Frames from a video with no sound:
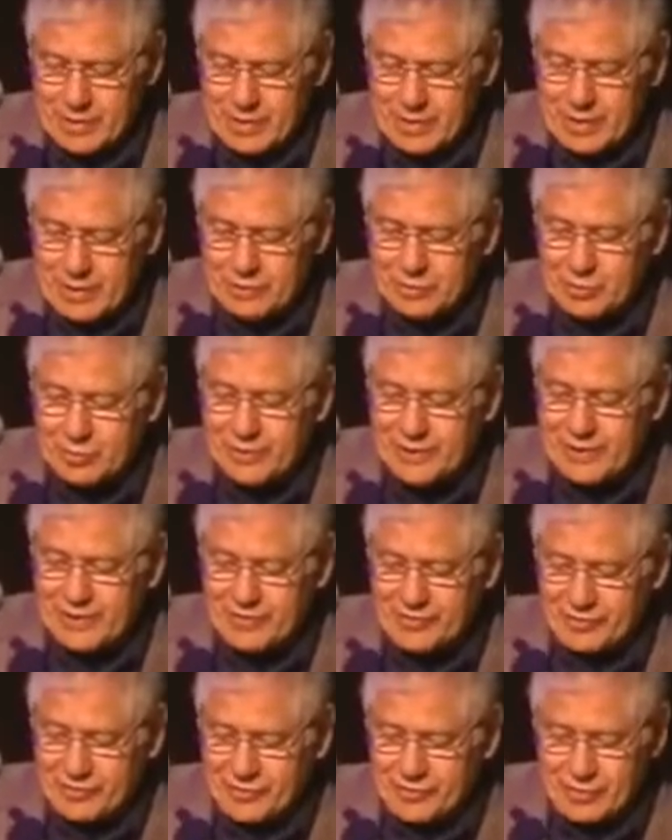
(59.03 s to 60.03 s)
and the
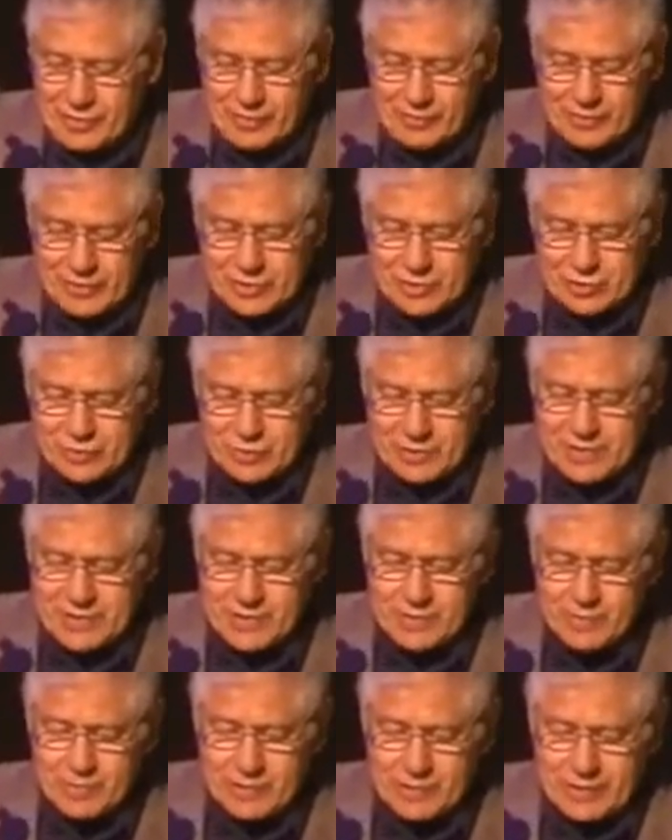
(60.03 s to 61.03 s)
death train which was
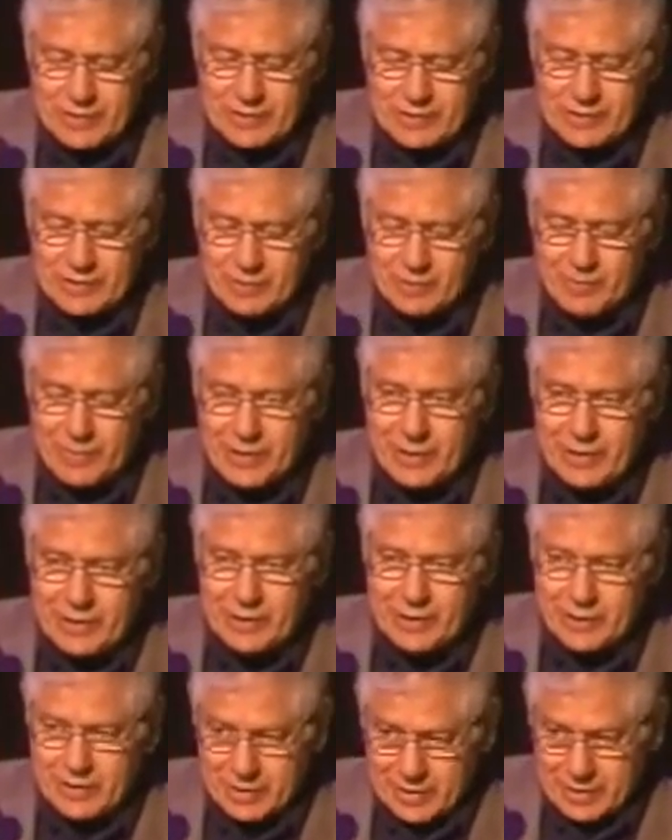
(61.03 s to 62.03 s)
liberated by
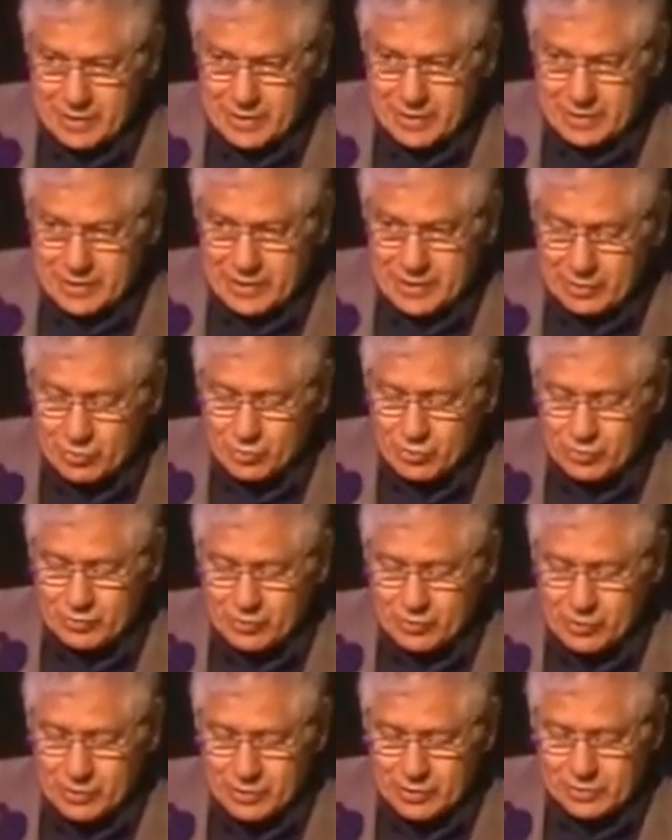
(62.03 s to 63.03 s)
Carol
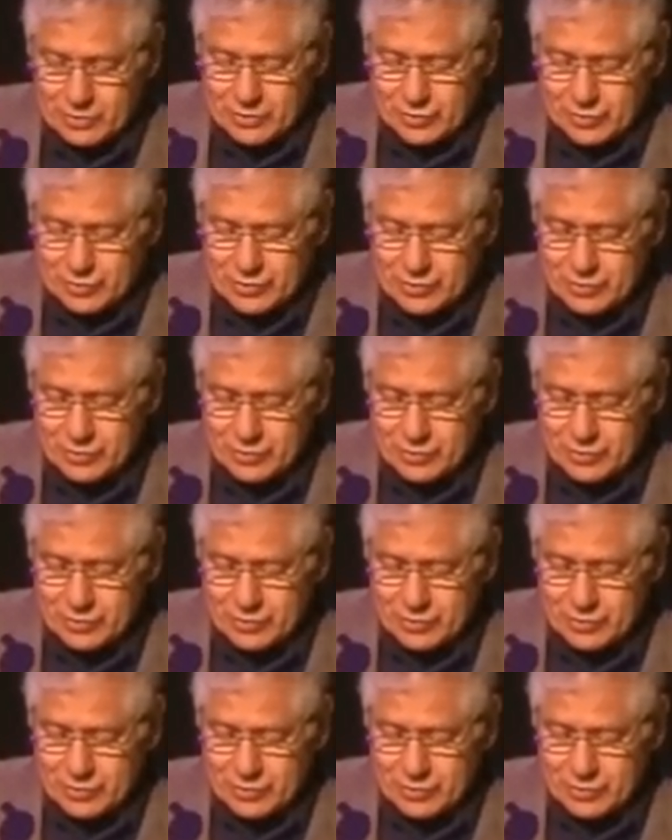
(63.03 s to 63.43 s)
Walsh,